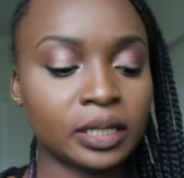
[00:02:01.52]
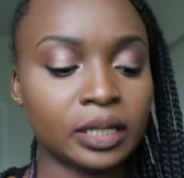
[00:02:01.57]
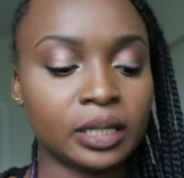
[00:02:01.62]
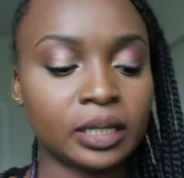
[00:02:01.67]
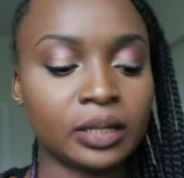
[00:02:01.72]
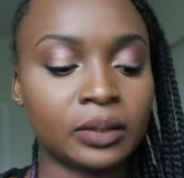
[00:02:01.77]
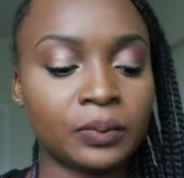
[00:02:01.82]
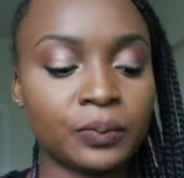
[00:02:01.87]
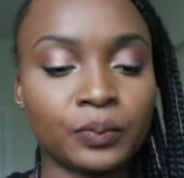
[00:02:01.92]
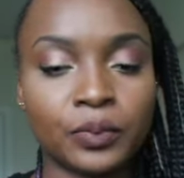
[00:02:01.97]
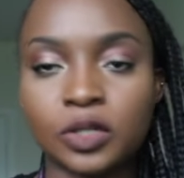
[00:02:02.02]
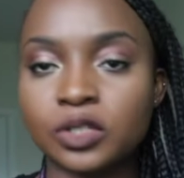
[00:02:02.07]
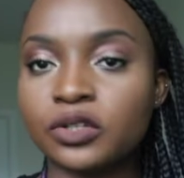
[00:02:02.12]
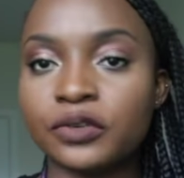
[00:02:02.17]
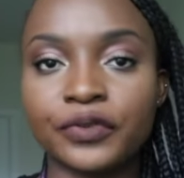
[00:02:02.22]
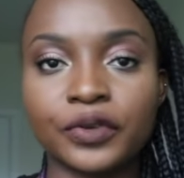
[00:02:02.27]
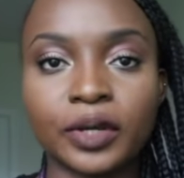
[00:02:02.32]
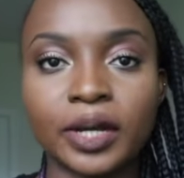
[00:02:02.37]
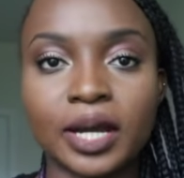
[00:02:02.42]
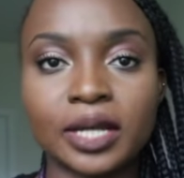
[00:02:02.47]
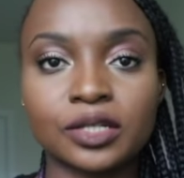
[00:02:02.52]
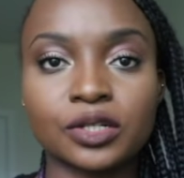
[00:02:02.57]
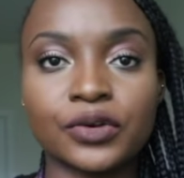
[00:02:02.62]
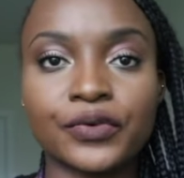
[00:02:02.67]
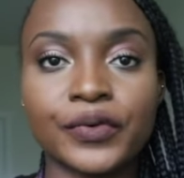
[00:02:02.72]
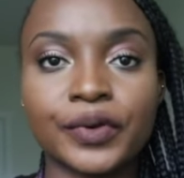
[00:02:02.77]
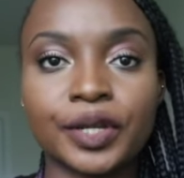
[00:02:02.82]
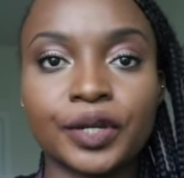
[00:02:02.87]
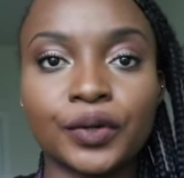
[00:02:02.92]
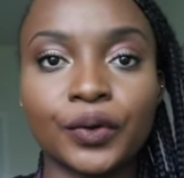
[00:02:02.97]
Uh, most of you guys
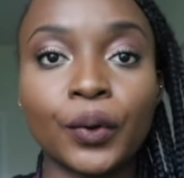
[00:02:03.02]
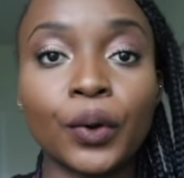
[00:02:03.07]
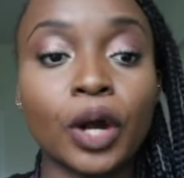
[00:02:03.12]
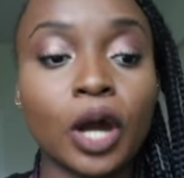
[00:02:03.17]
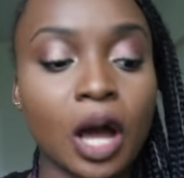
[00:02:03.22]
already know